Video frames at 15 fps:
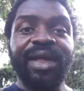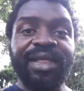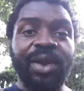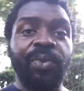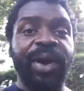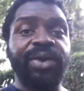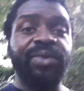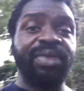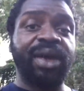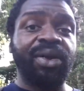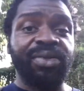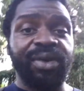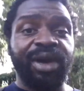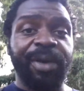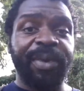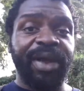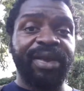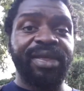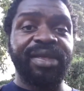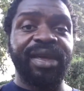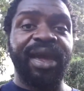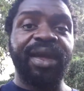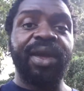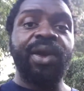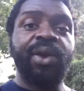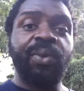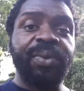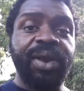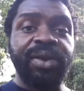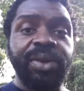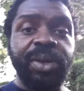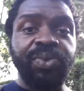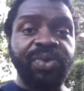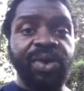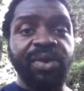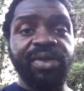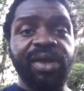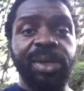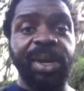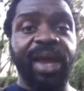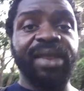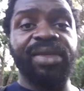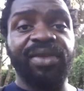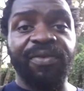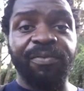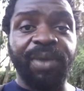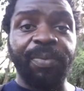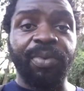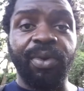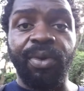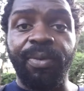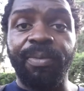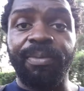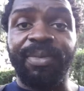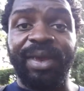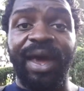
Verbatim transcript: then why don't they also come out and say we need to reduce the chances of people